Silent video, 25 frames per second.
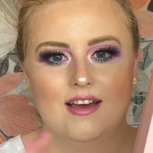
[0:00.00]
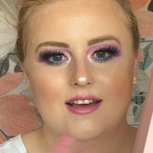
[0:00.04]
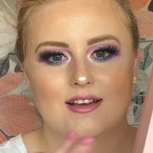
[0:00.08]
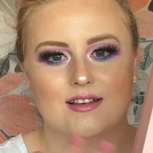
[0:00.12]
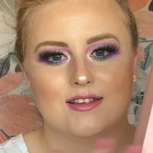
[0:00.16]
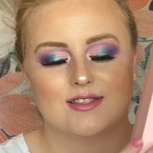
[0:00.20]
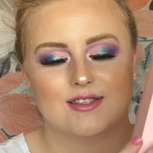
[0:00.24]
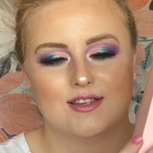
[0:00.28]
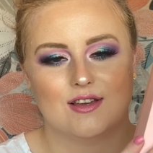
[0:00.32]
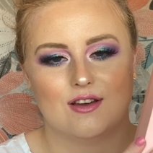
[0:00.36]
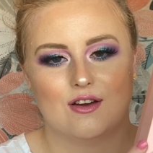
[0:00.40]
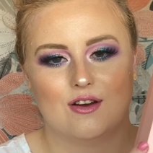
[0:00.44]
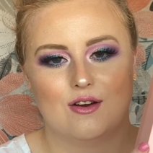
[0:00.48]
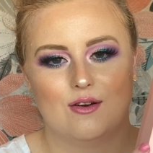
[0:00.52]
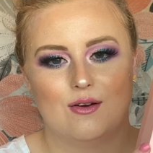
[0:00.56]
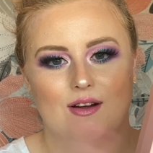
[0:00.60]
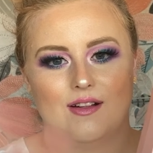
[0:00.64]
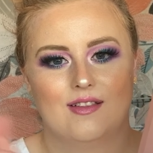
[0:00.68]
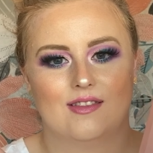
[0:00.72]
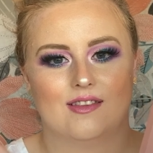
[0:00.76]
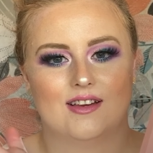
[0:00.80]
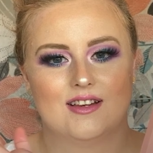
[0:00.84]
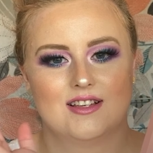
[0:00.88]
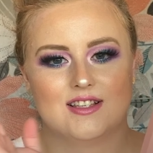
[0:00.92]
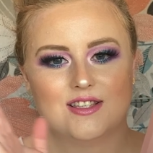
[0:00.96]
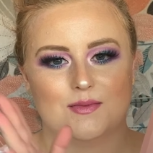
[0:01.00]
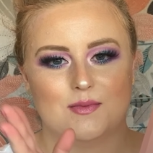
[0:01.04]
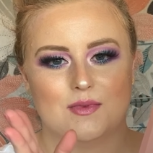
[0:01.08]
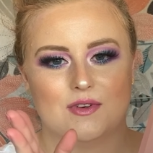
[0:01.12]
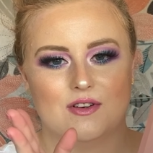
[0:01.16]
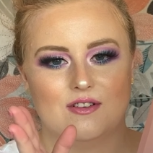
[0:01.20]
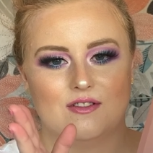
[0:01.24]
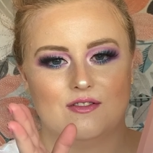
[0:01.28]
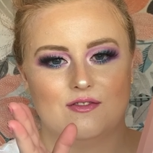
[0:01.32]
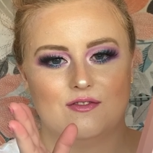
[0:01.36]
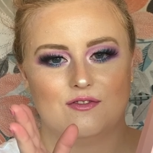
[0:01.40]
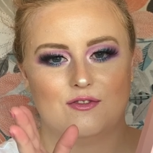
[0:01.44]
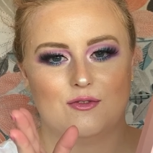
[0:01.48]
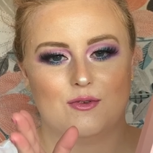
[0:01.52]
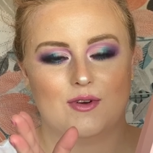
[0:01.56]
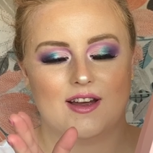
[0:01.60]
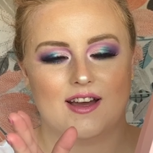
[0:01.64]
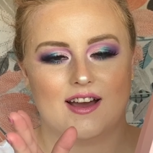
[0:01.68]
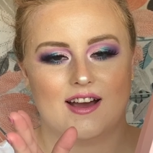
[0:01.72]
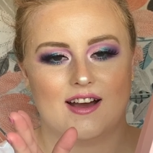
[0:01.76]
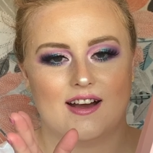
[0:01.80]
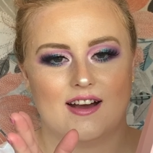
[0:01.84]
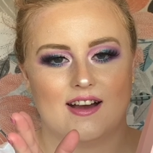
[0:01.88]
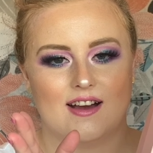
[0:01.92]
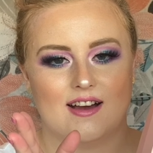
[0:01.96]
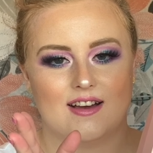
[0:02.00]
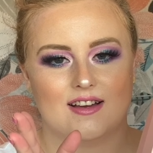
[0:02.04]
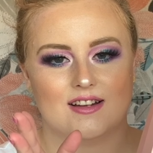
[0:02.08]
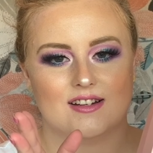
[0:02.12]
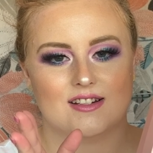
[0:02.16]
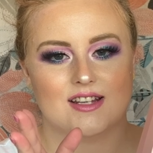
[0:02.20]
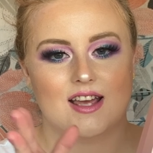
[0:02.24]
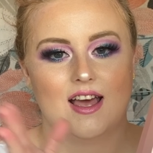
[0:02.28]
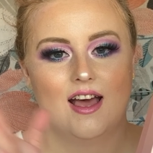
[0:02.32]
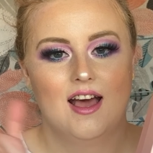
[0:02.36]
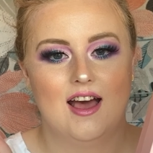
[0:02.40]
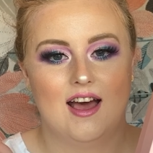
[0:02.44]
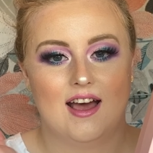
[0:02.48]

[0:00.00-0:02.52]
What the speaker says: So last month we had